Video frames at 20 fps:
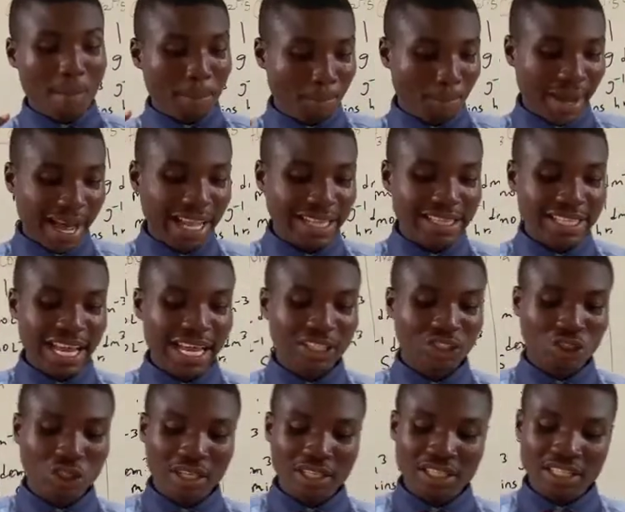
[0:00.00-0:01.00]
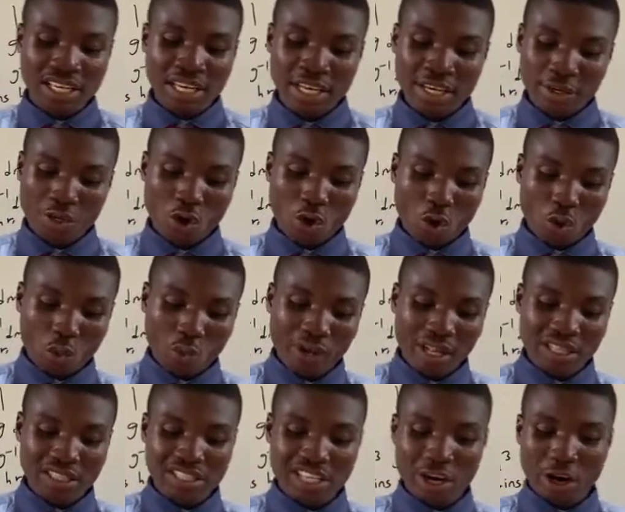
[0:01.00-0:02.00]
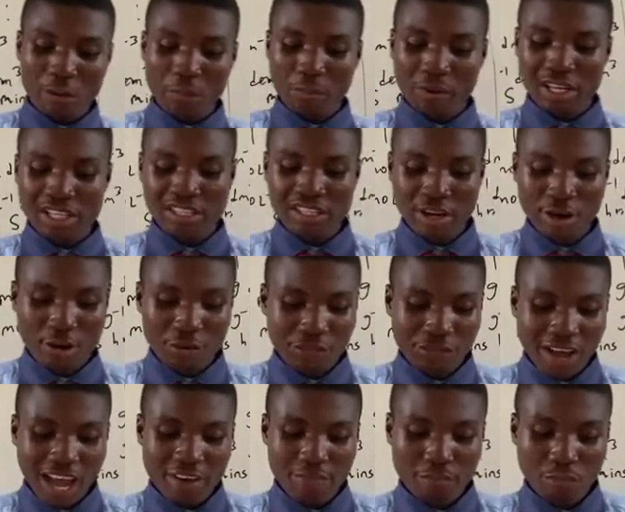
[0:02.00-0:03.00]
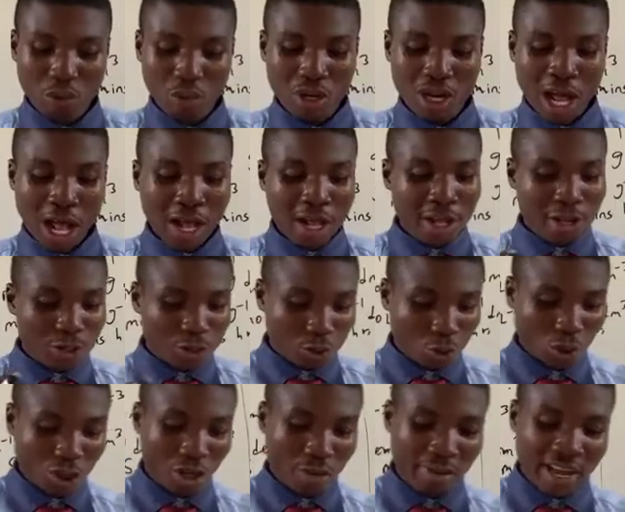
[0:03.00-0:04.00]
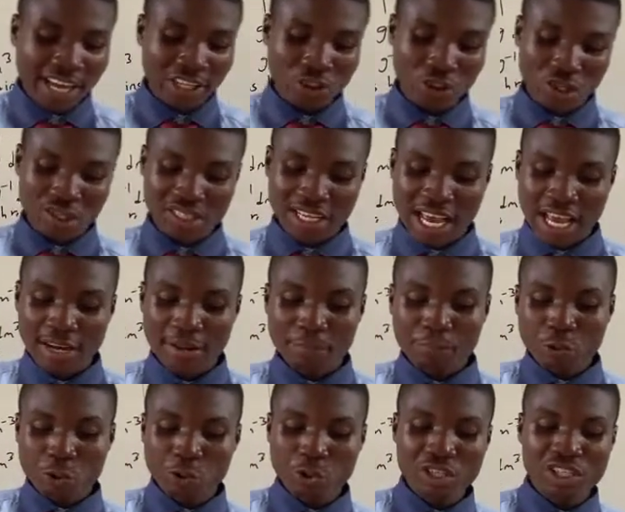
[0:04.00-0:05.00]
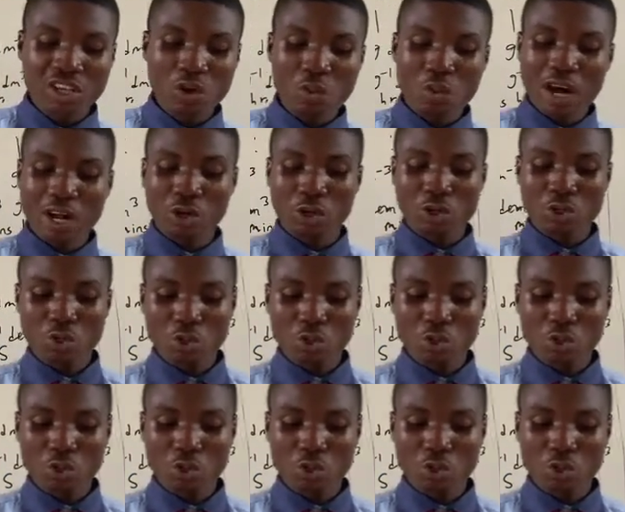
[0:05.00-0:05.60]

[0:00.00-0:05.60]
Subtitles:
by titrating with 0.05 molar sodium hydroxide using 1